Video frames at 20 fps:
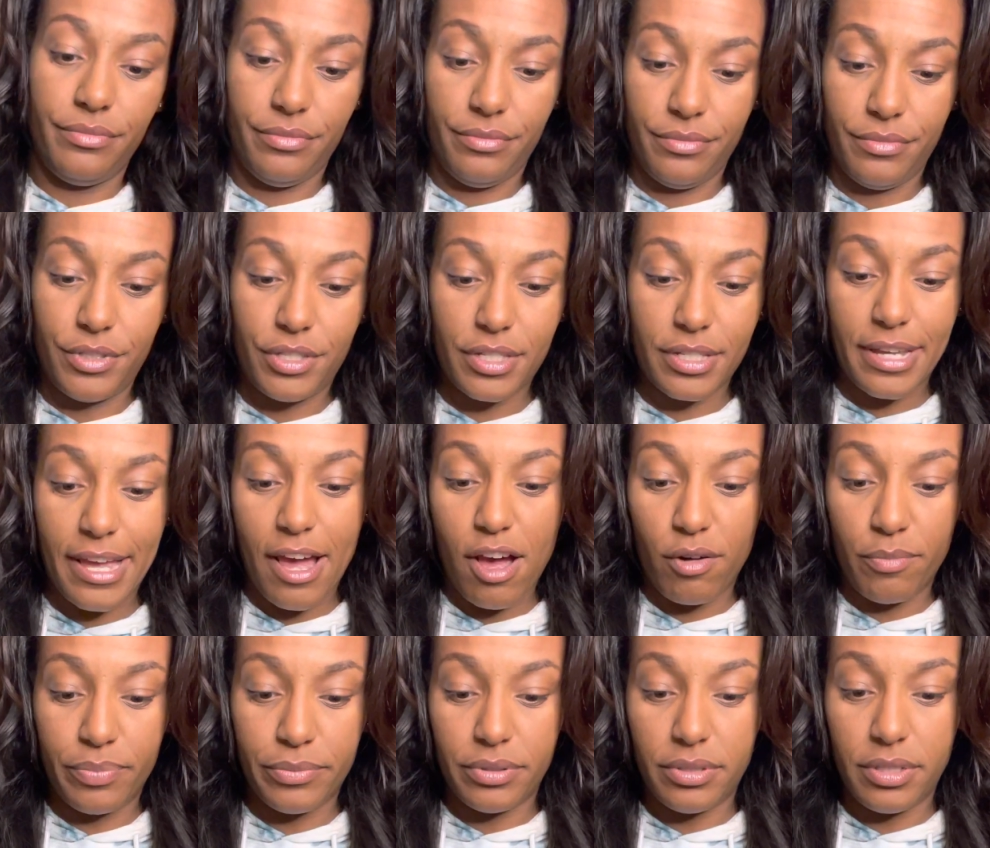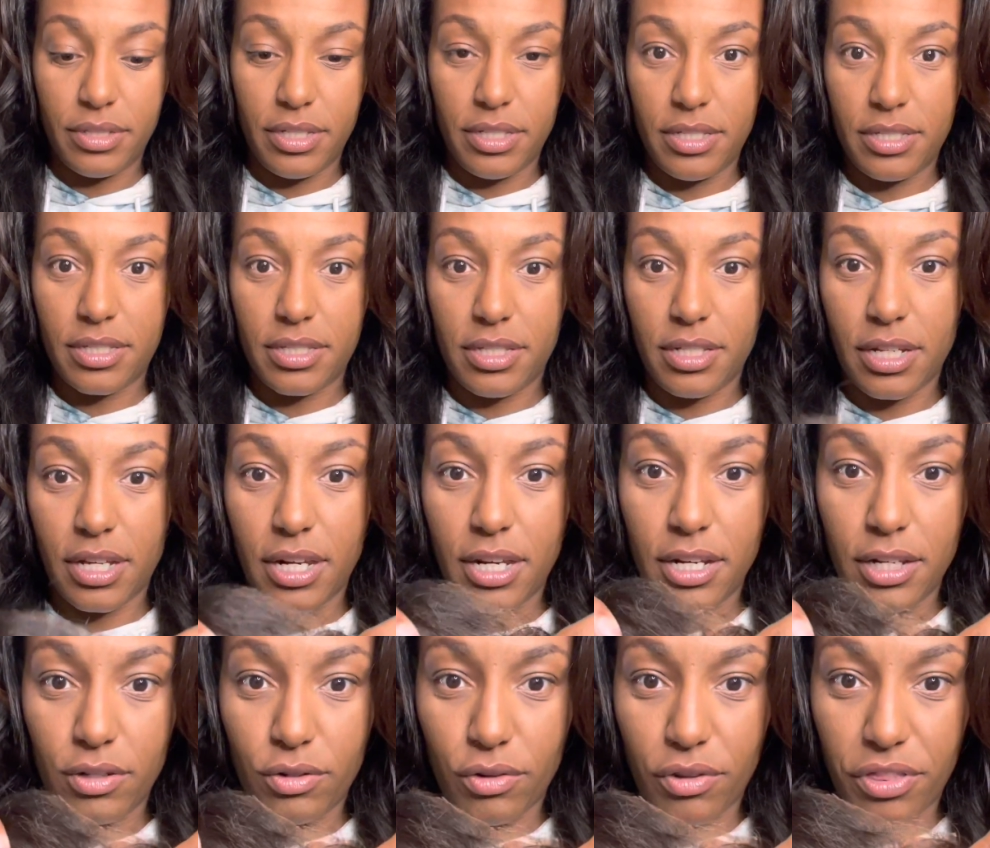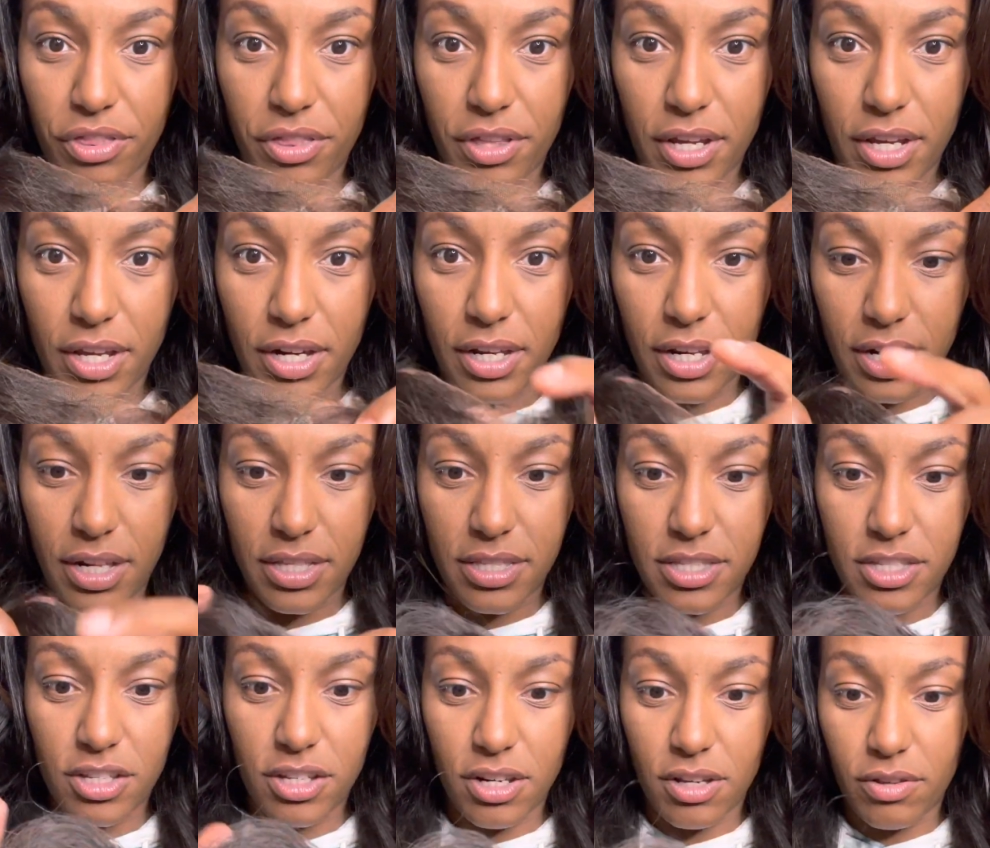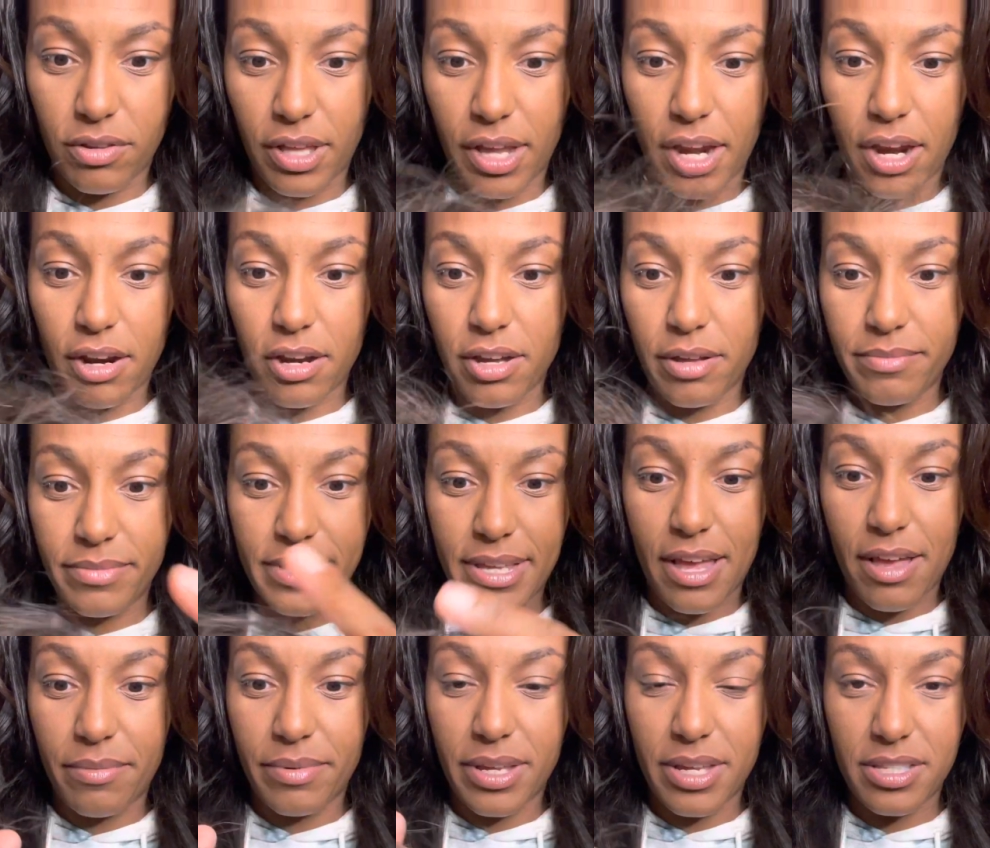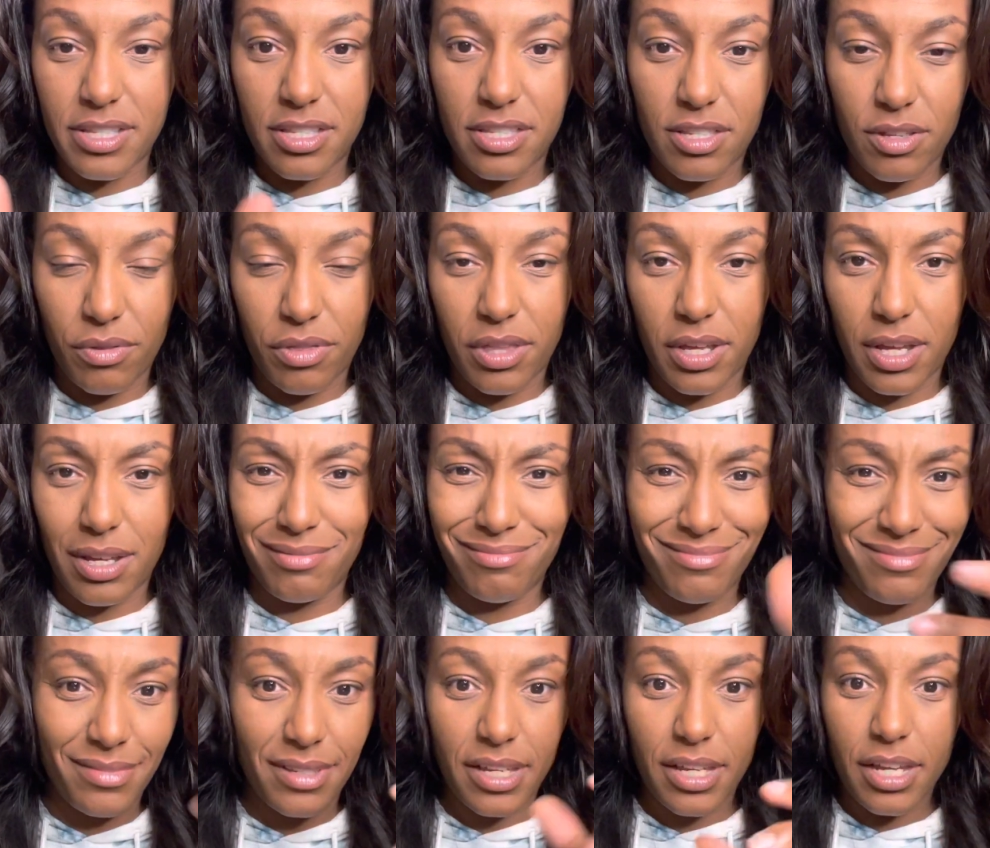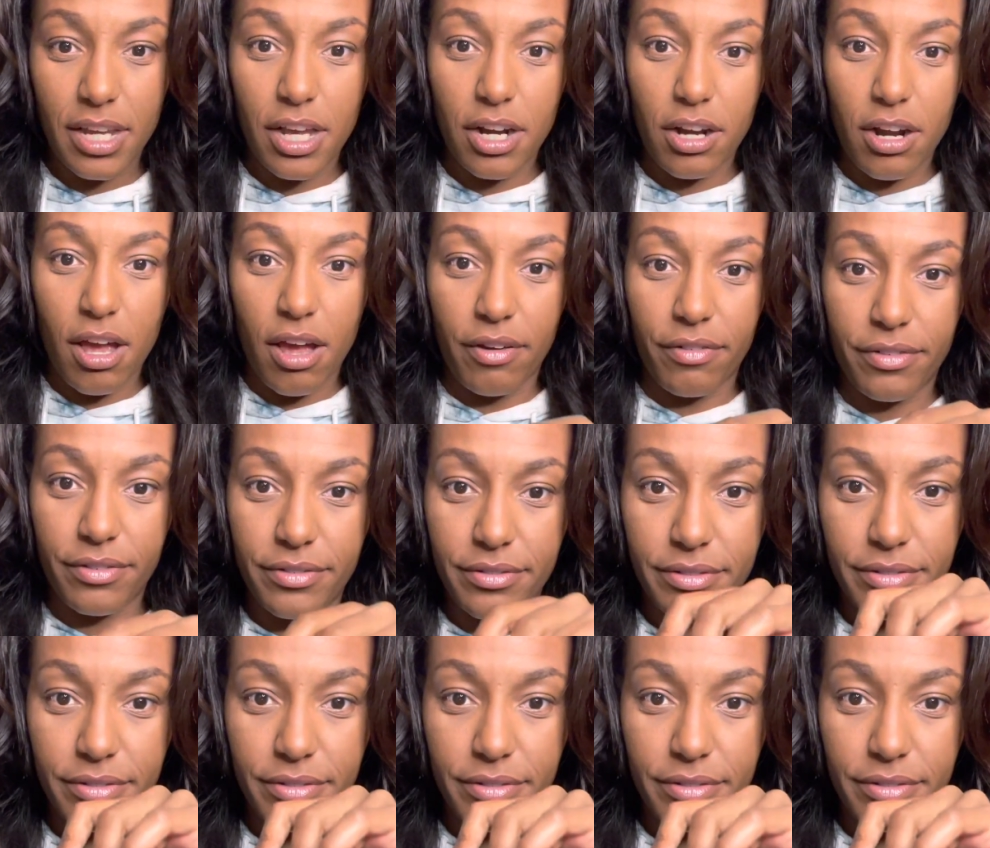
scalp is looking a little thin and it's, you know, the hair comes out because it's so thin, cut it off.